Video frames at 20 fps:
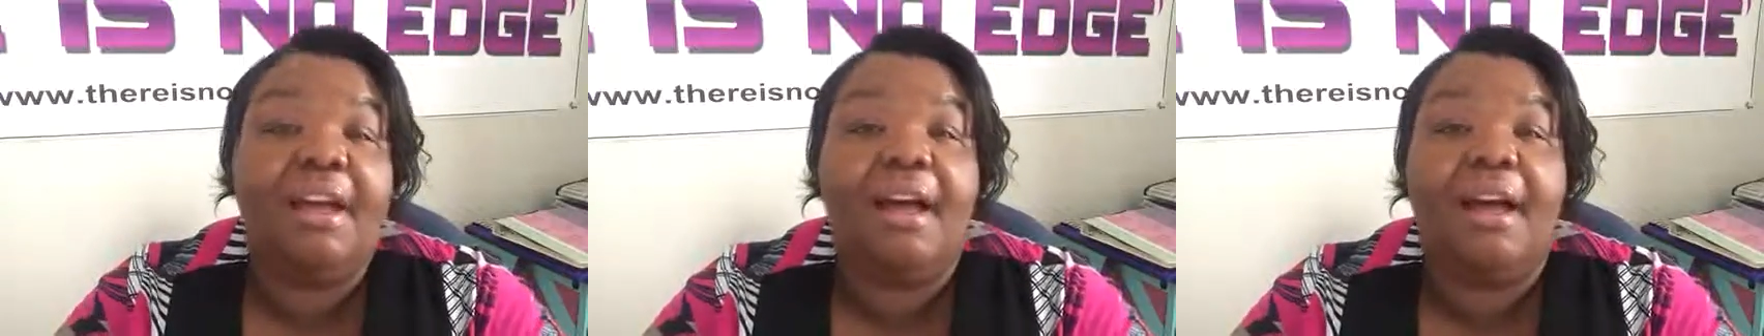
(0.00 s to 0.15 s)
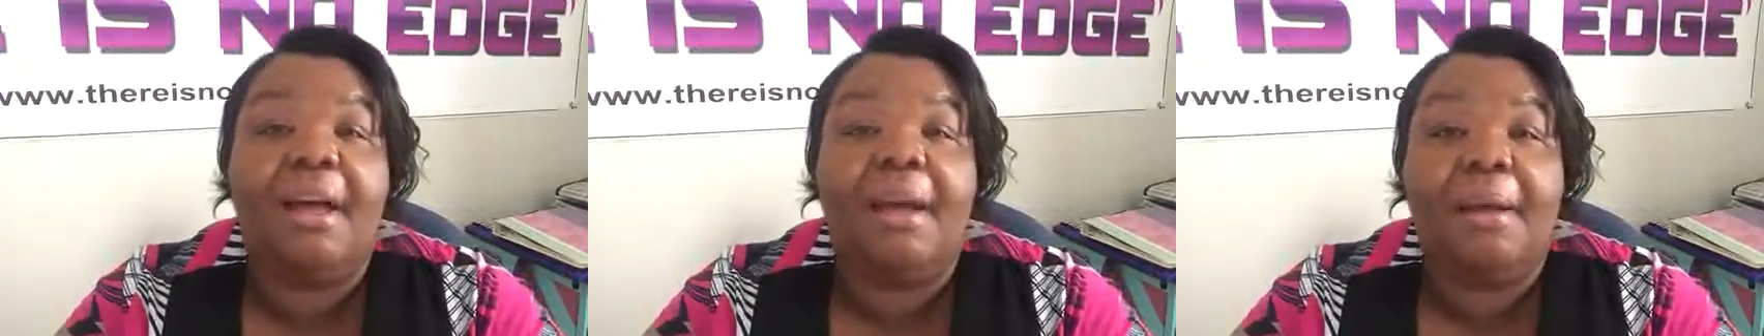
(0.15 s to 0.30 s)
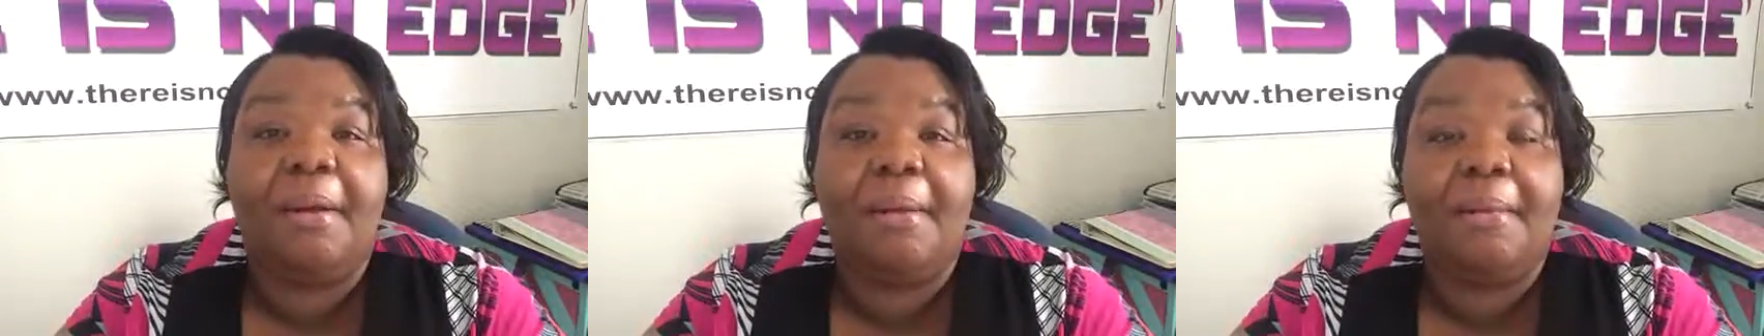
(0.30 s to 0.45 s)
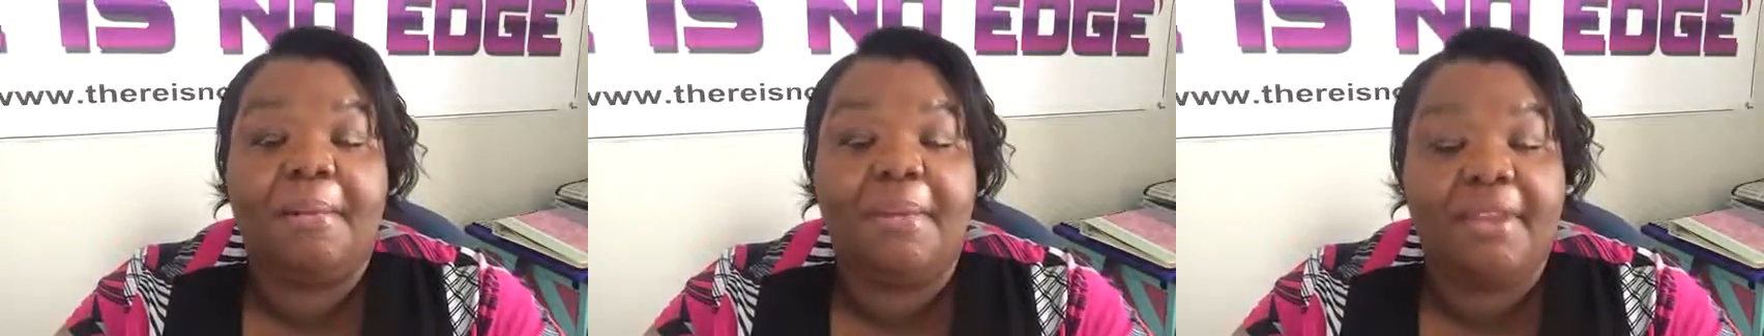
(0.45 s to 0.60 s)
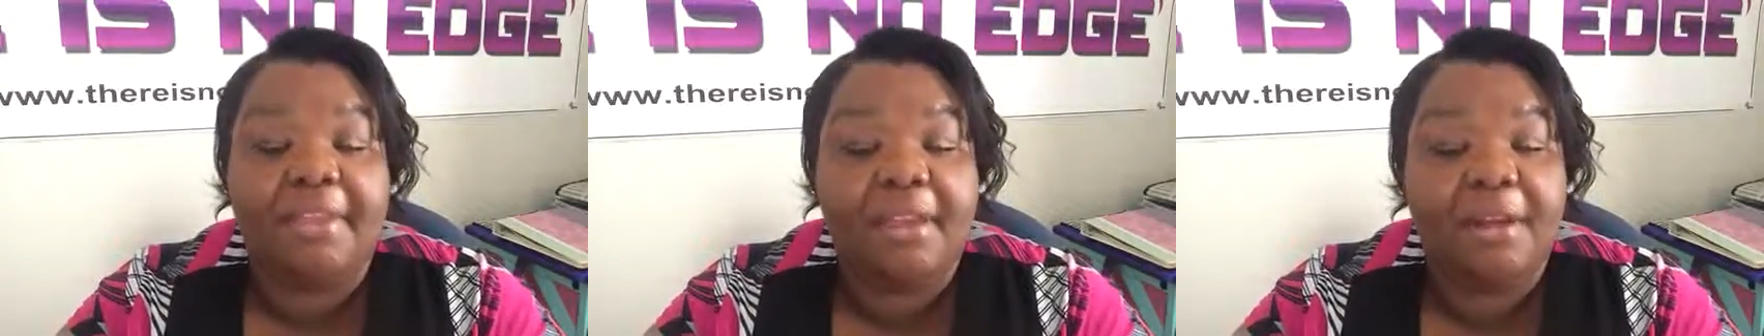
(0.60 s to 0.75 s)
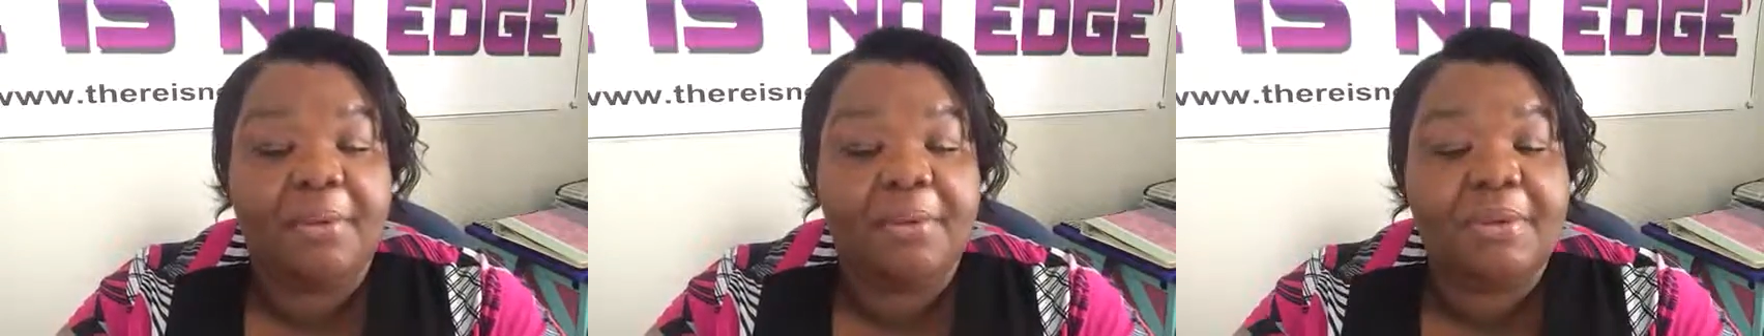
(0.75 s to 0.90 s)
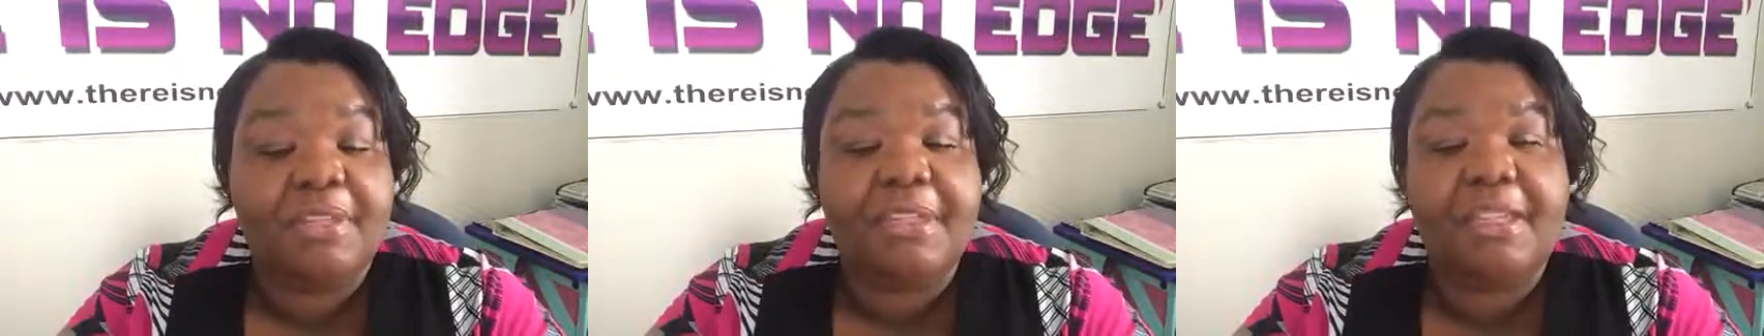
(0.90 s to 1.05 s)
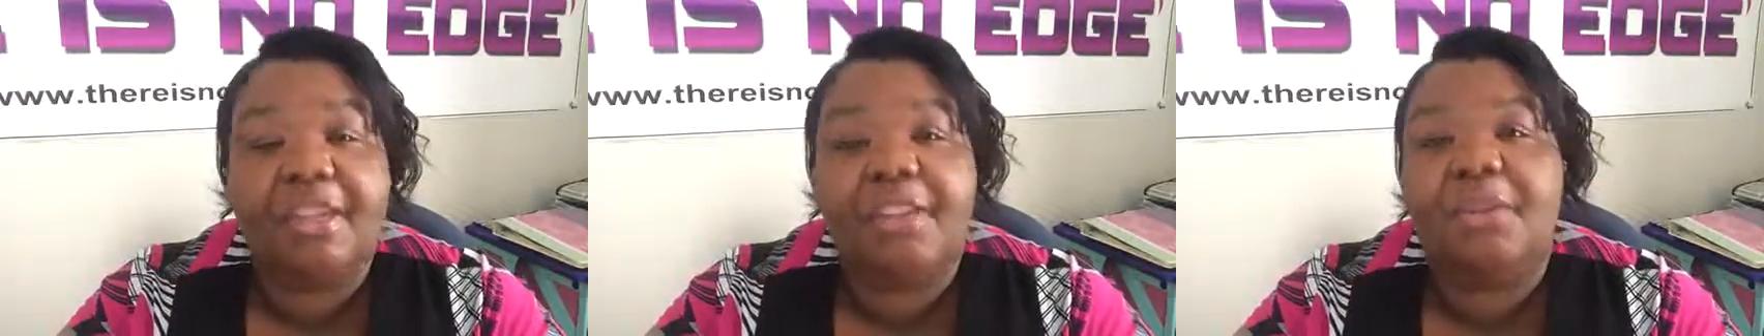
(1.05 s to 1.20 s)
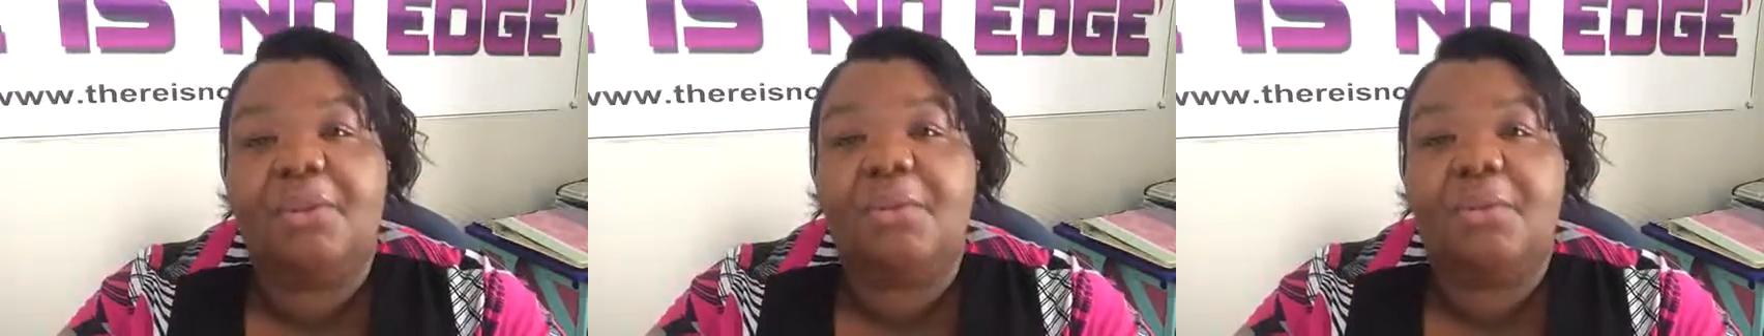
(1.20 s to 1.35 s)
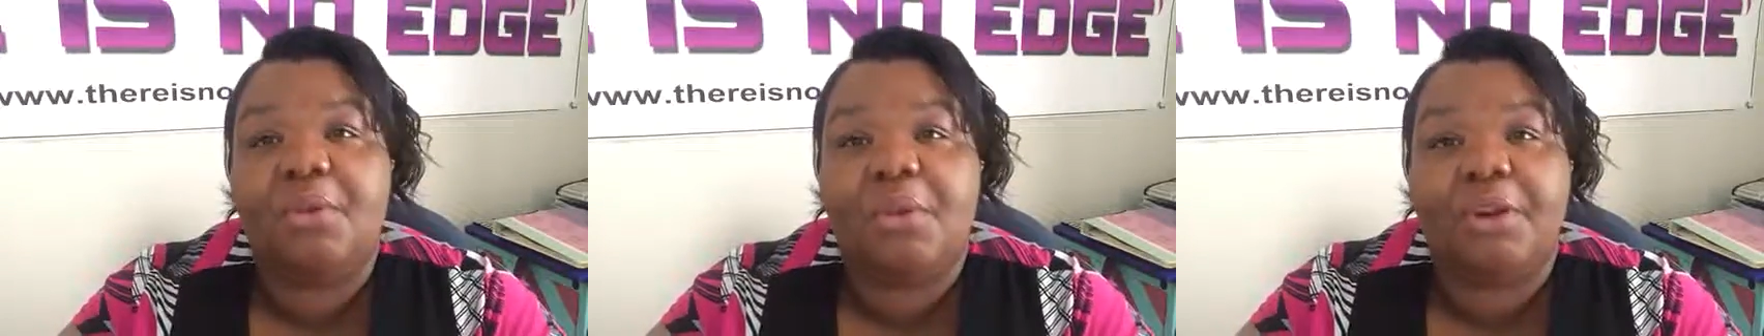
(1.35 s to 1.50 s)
but there was nothing